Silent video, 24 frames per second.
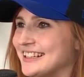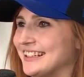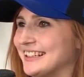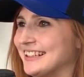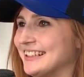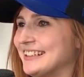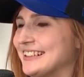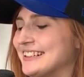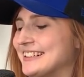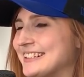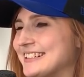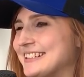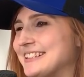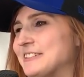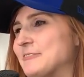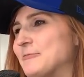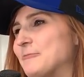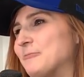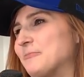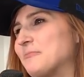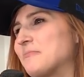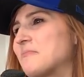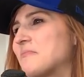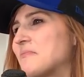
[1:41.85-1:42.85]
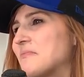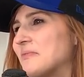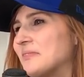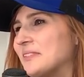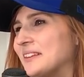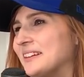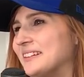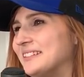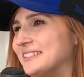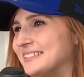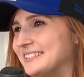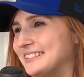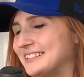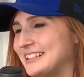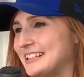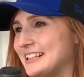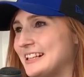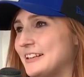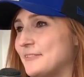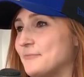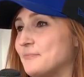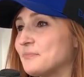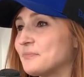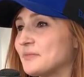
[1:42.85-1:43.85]
Only with the Bills
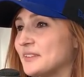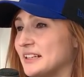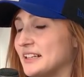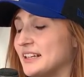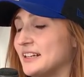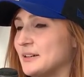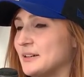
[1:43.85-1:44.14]
Mafia.